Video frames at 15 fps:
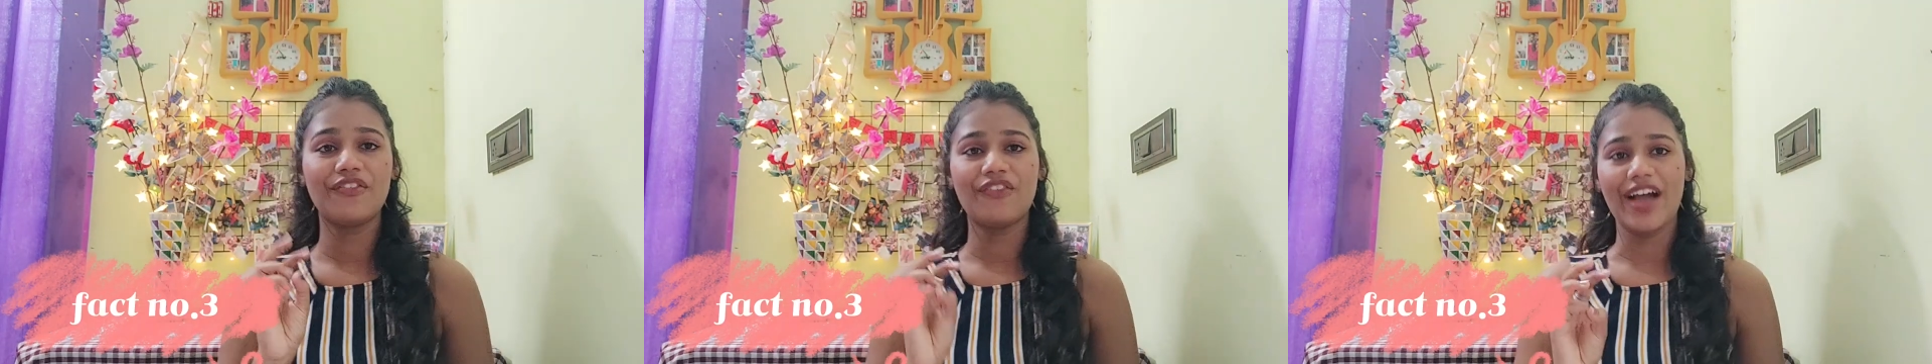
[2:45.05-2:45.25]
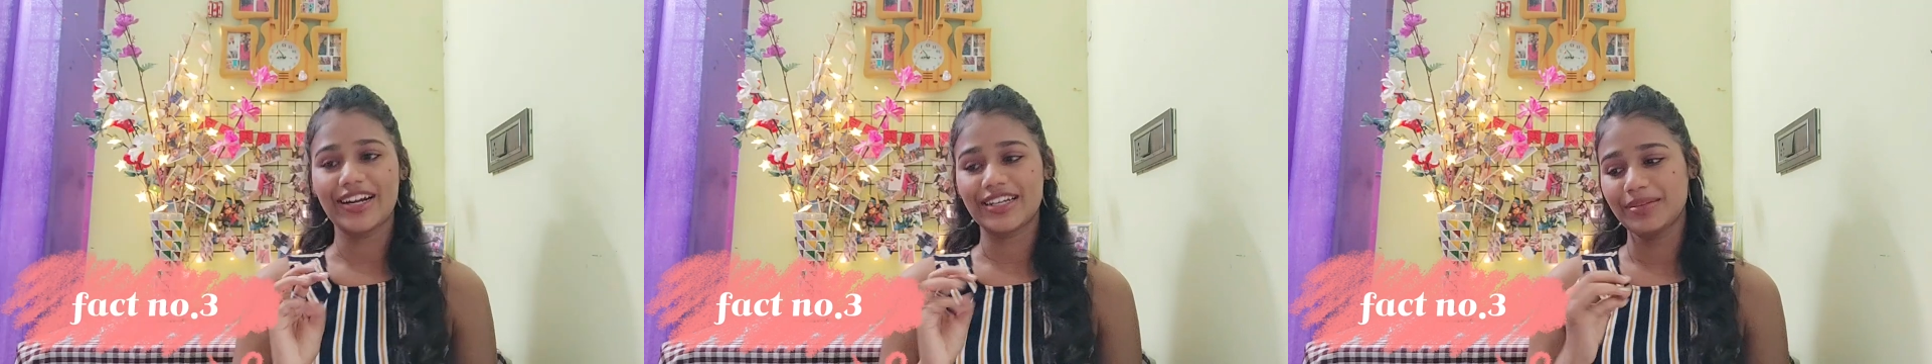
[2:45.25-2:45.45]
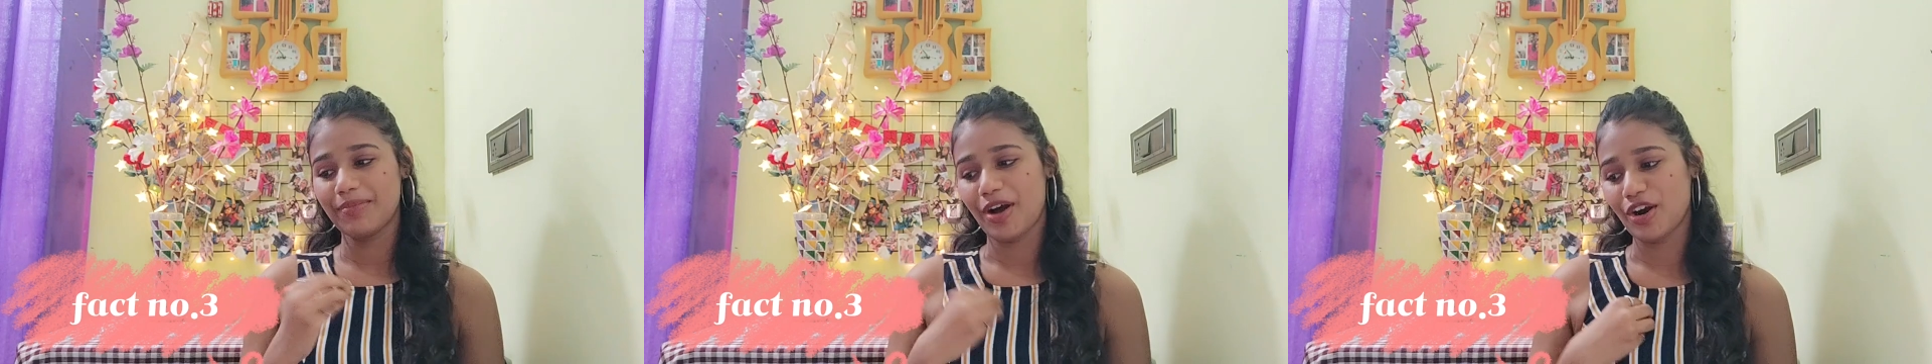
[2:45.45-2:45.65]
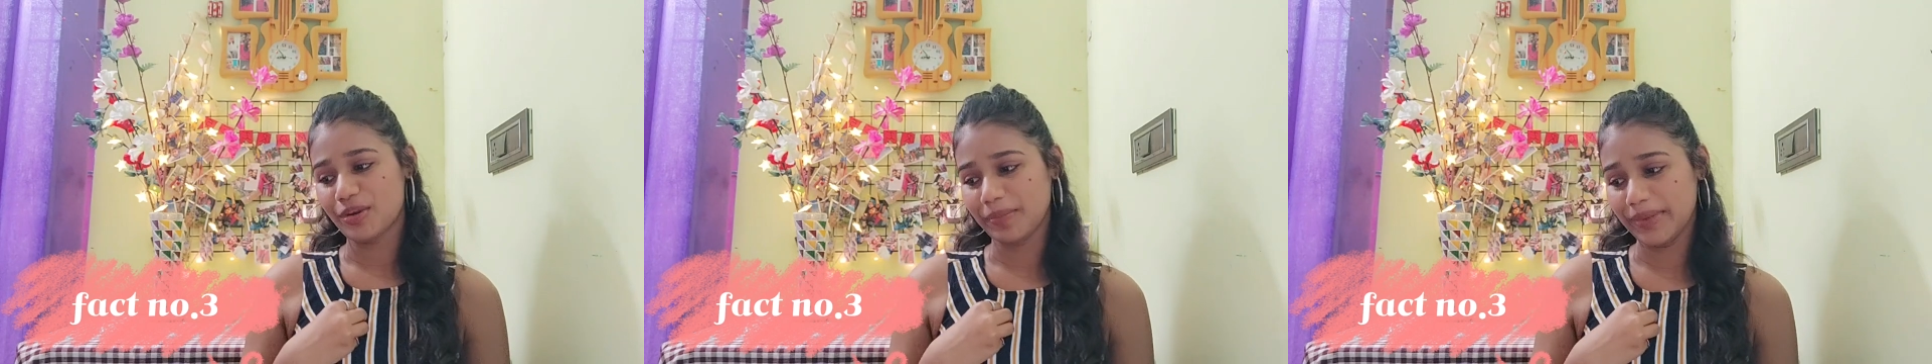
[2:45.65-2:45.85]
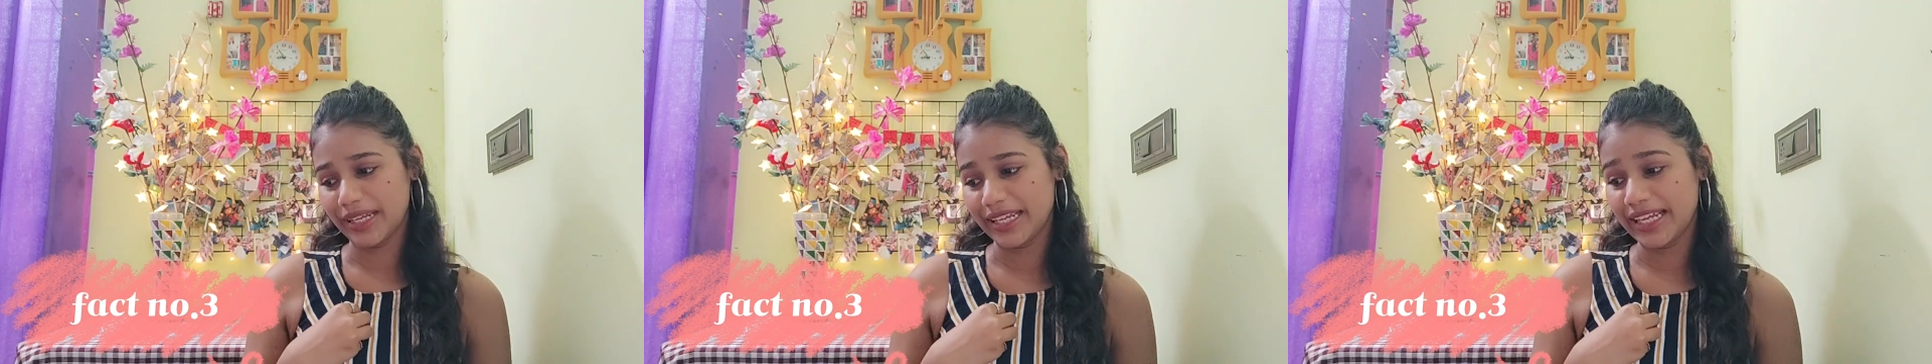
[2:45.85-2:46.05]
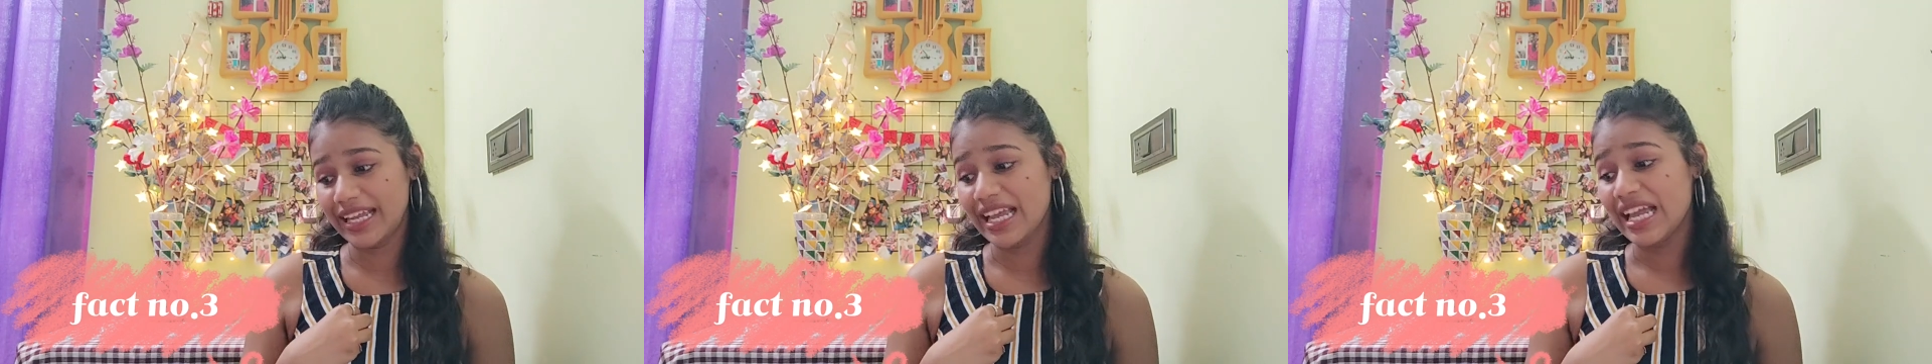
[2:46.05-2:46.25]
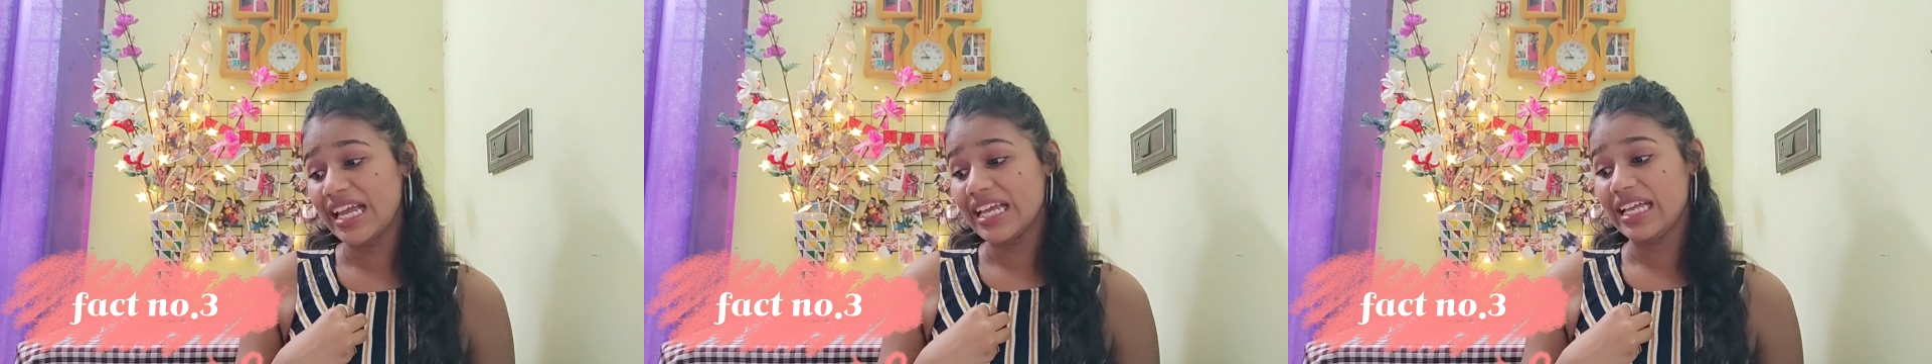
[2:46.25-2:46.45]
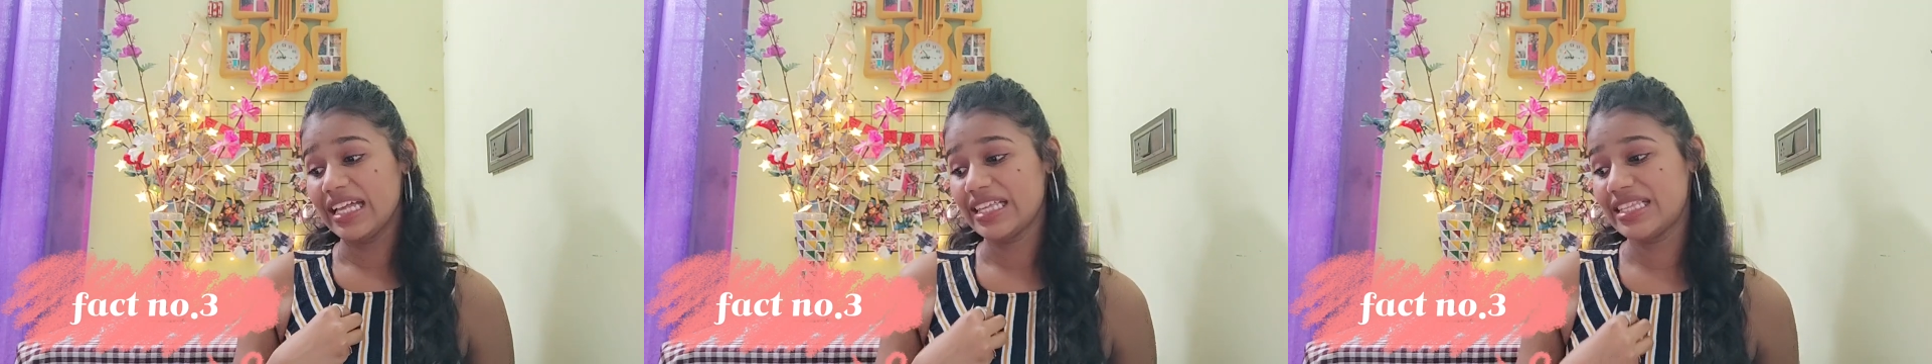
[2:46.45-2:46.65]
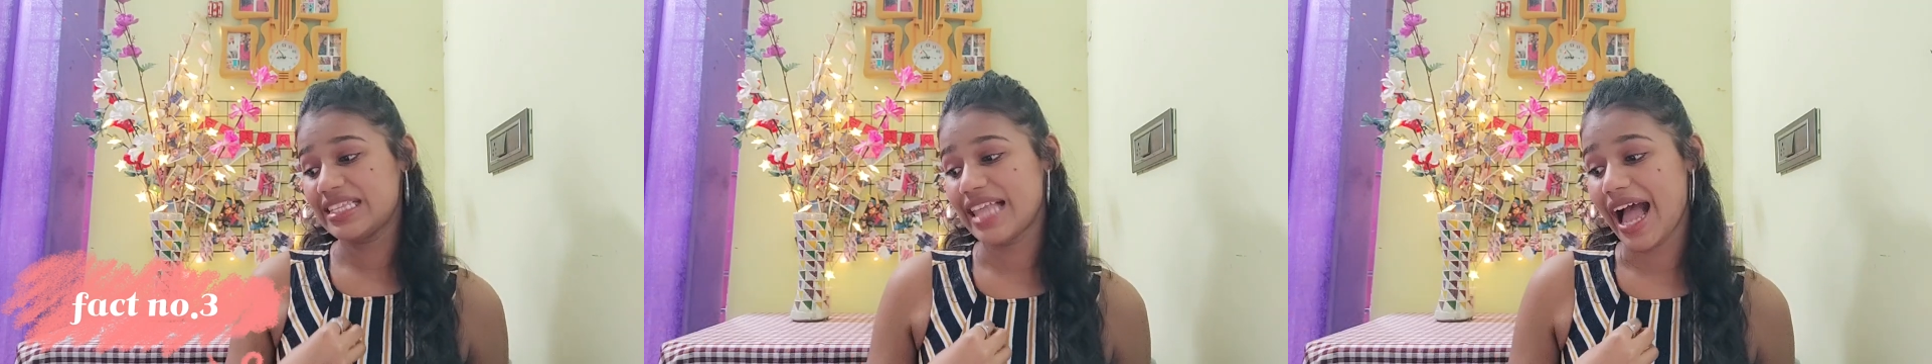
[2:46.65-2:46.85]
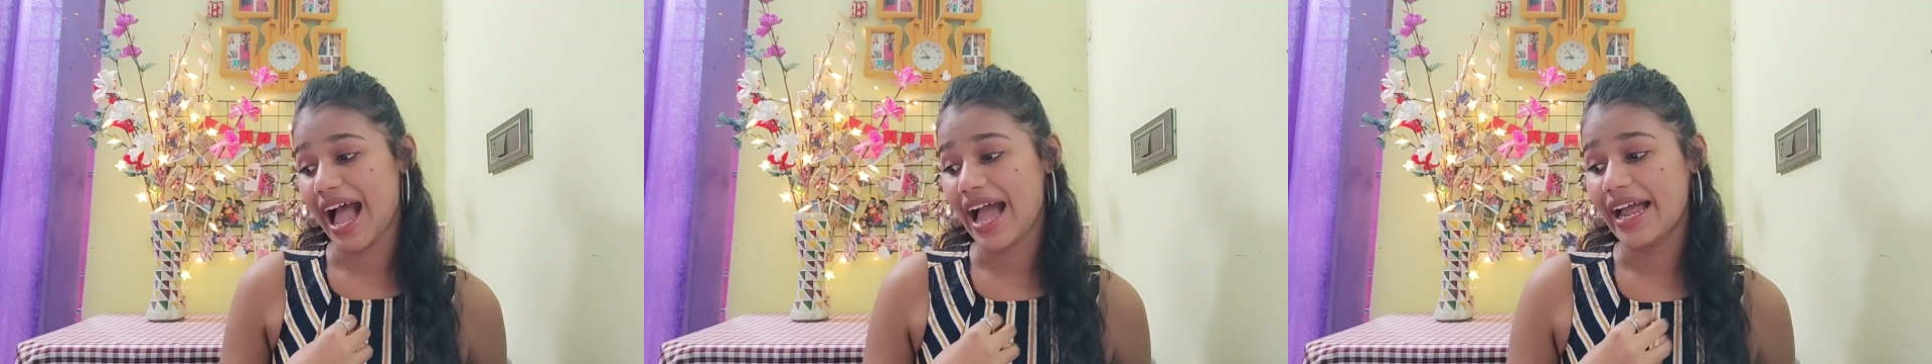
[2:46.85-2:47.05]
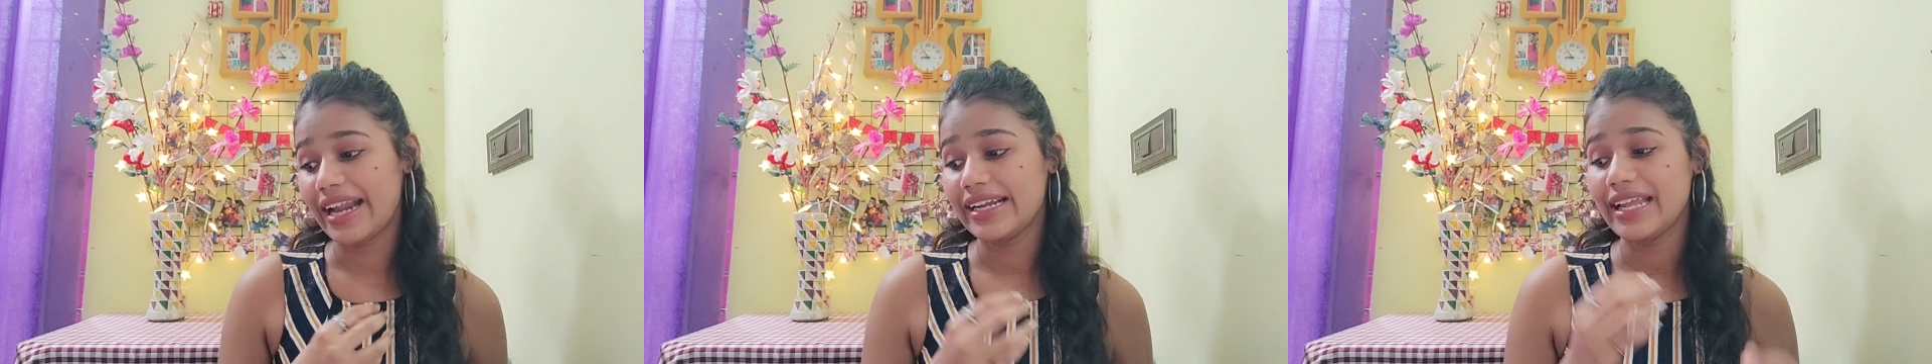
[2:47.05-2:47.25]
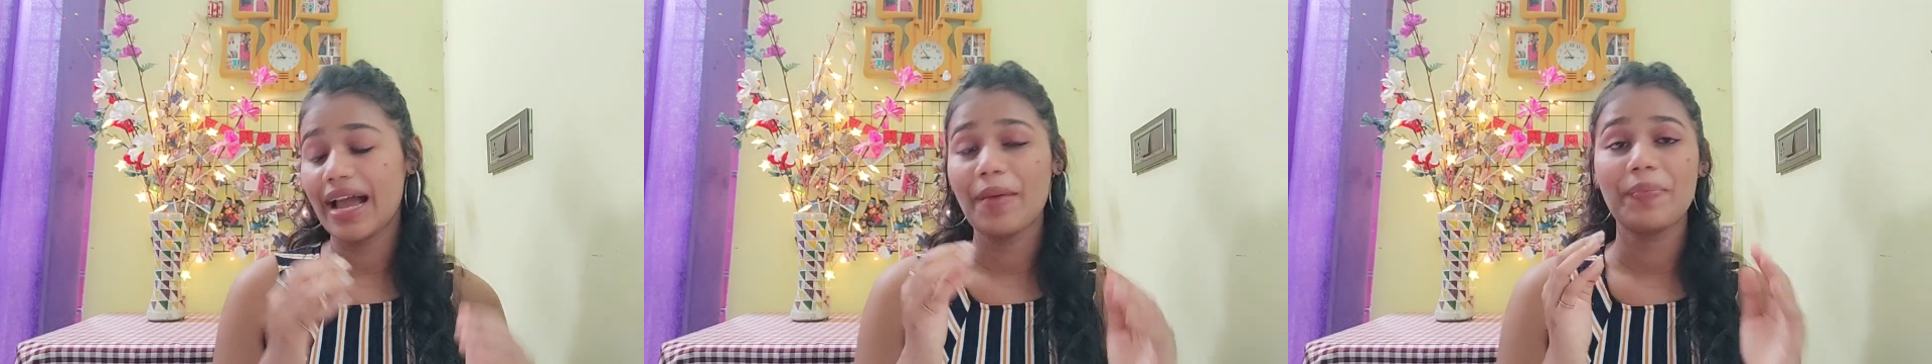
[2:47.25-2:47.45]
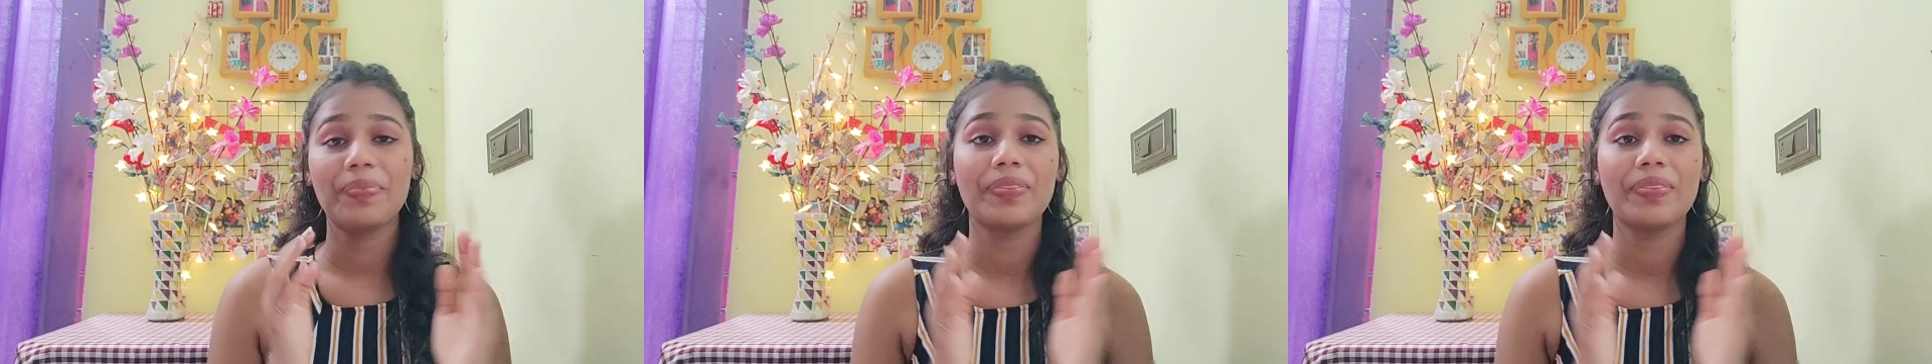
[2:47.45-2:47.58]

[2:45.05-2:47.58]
fact about me is that